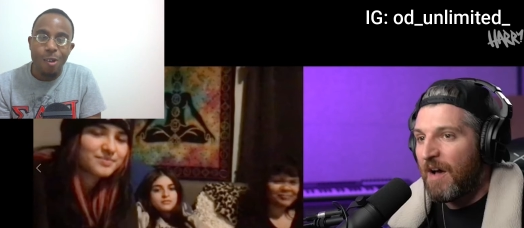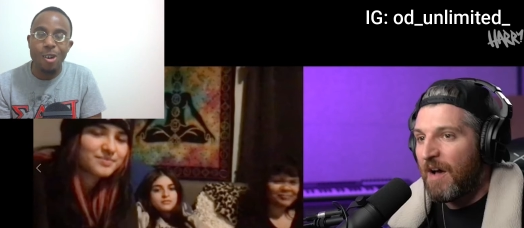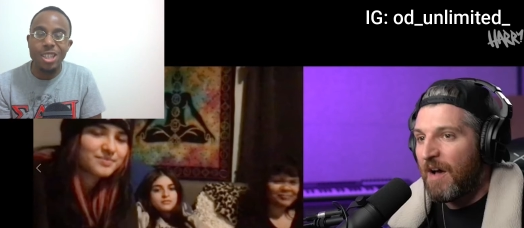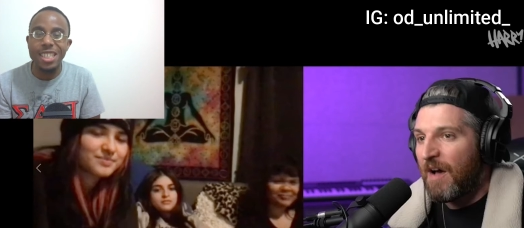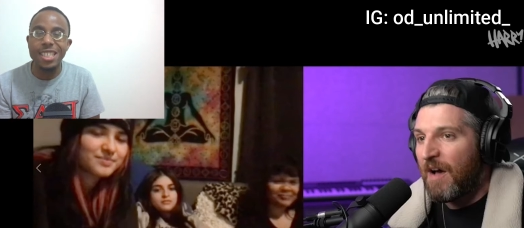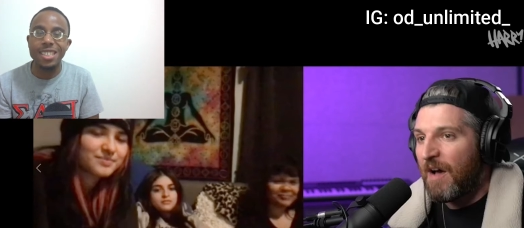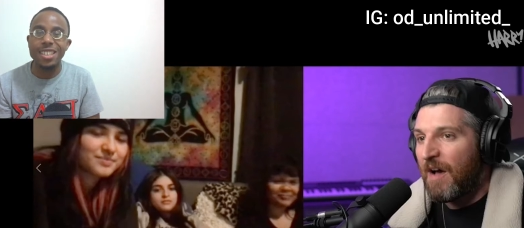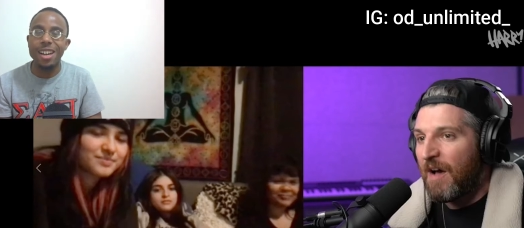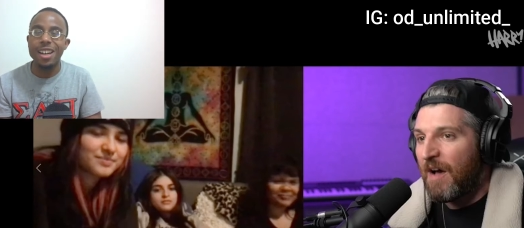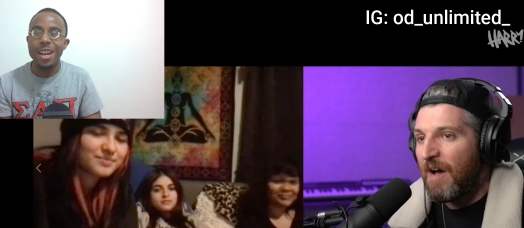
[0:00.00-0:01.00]
Speaker 1: or she's just
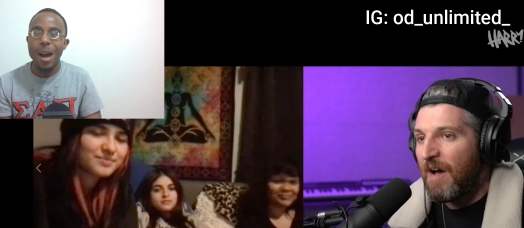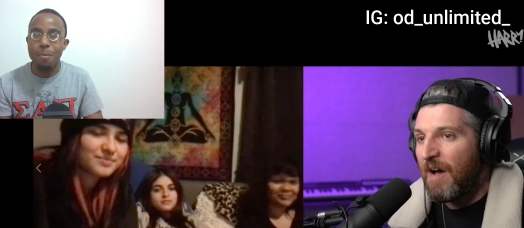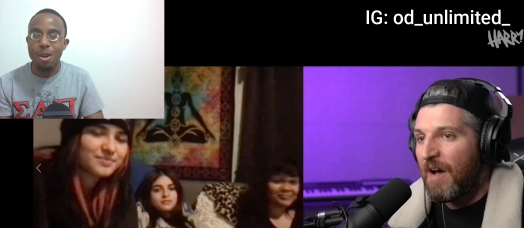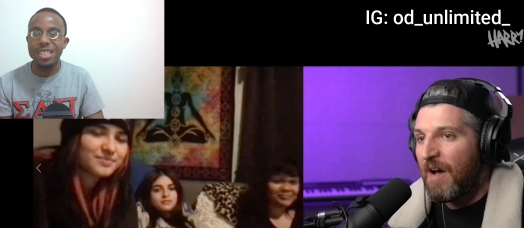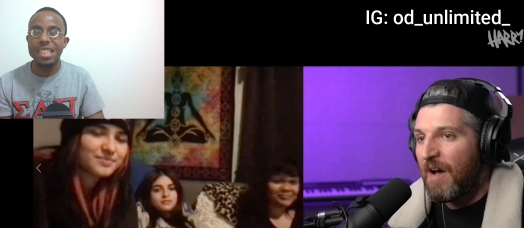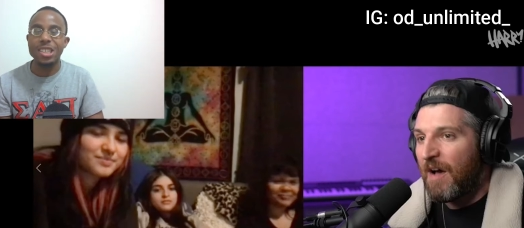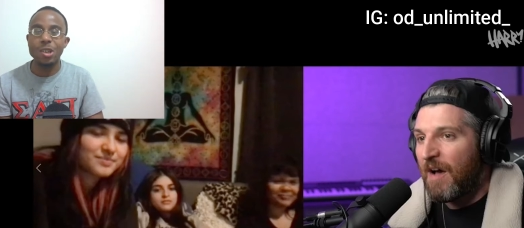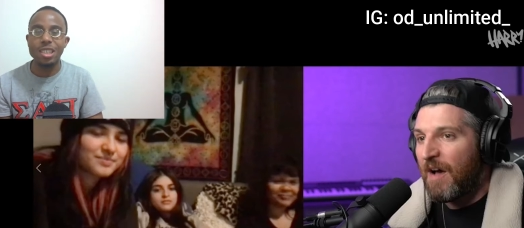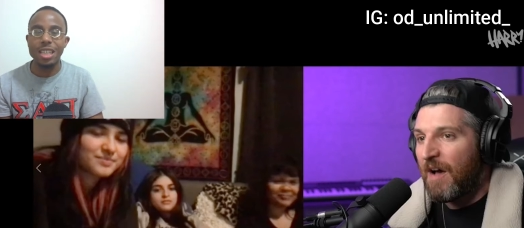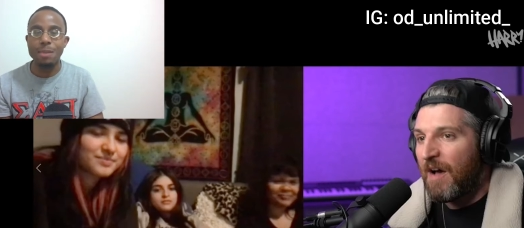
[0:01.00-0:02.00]
not a person that
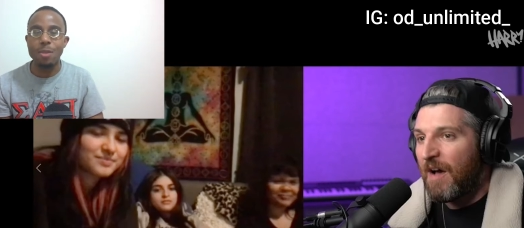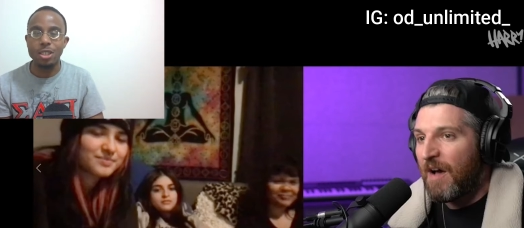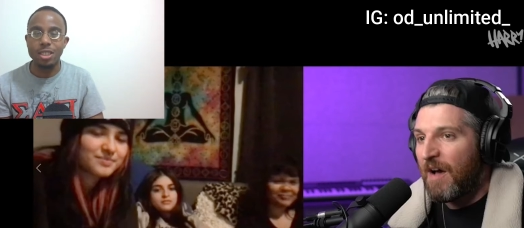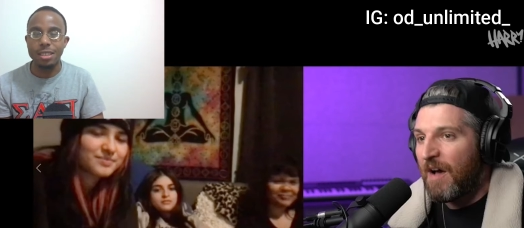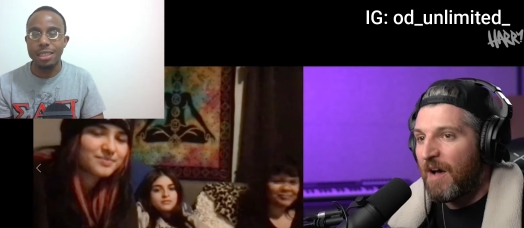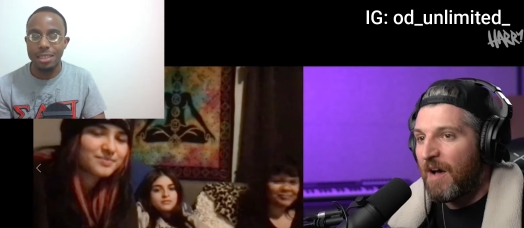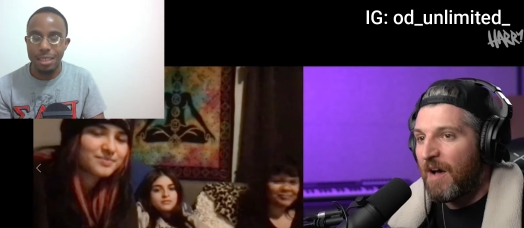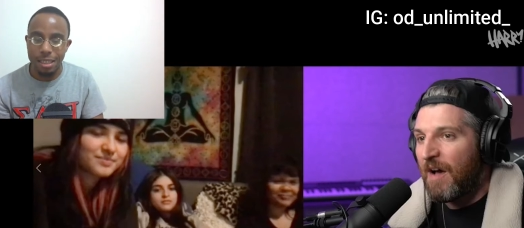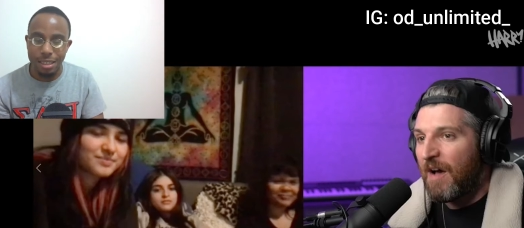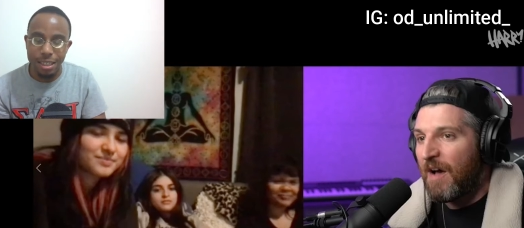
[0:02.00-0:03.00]
shows a lot of emotion.
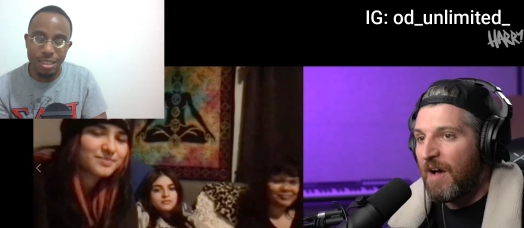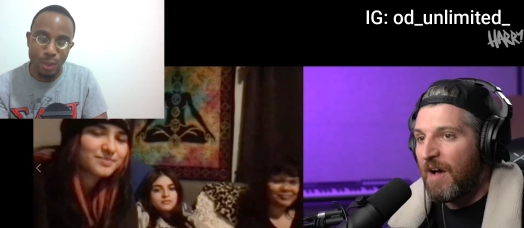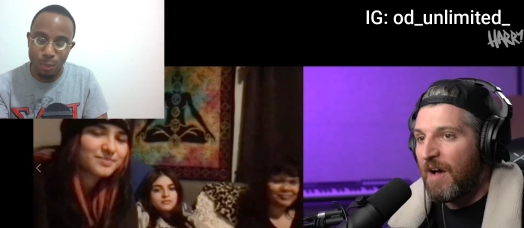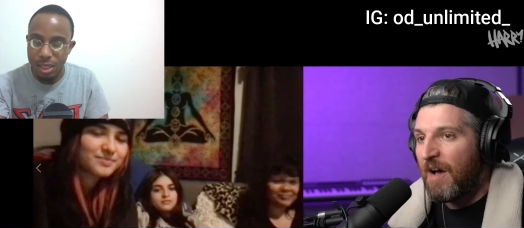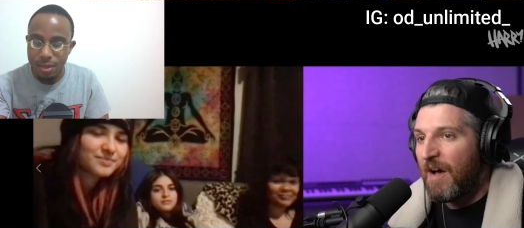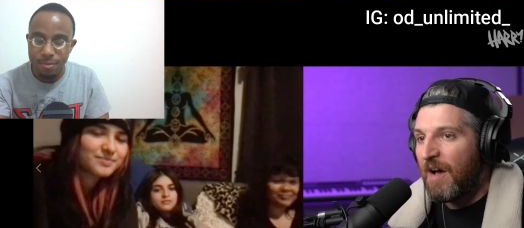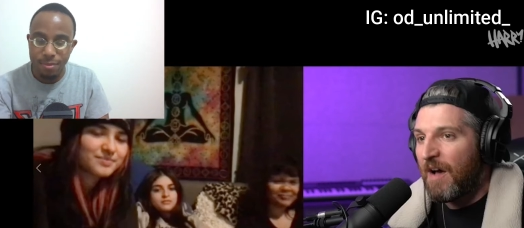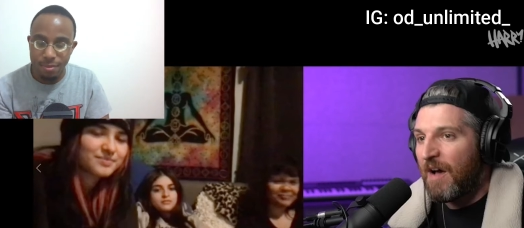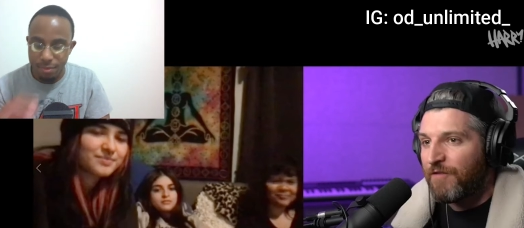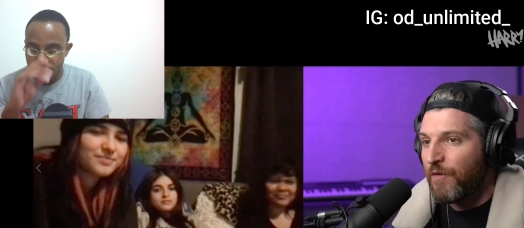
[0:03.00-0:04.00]
All right, that's just me.
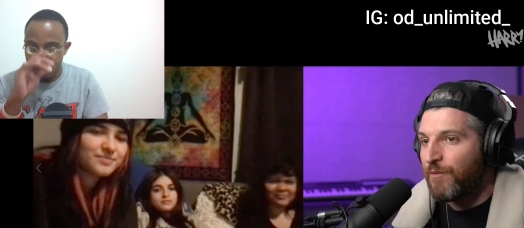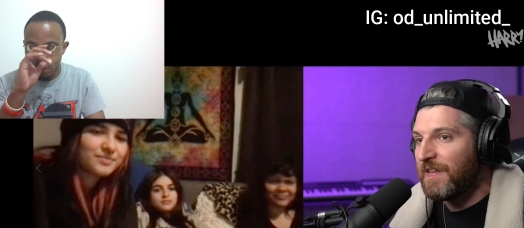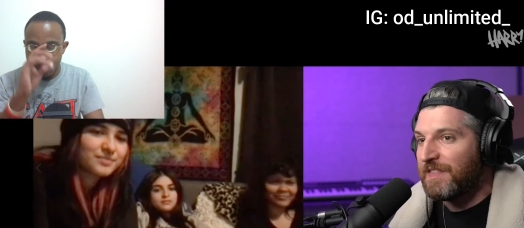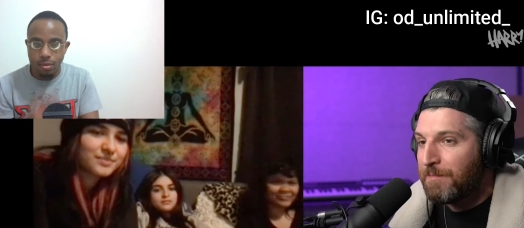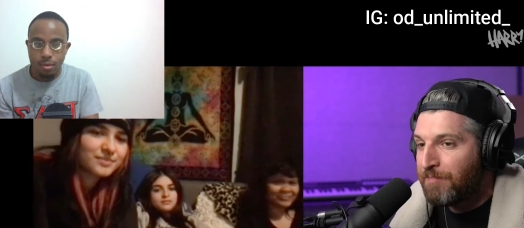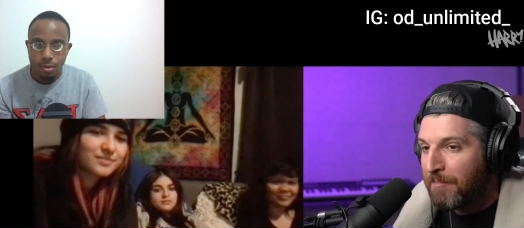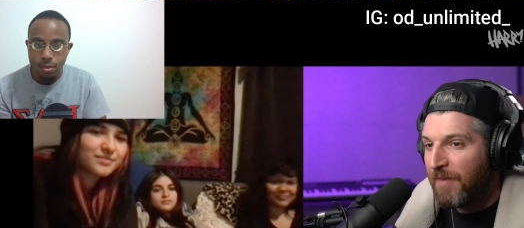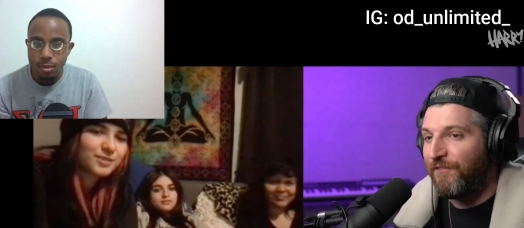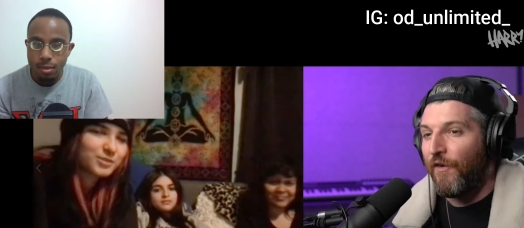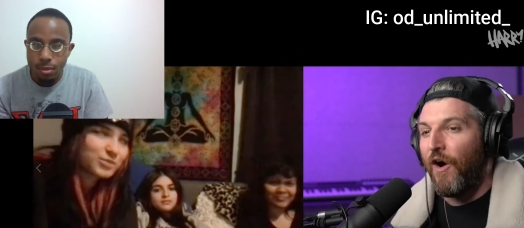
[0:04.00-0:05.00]
Speaker 2: Really been before.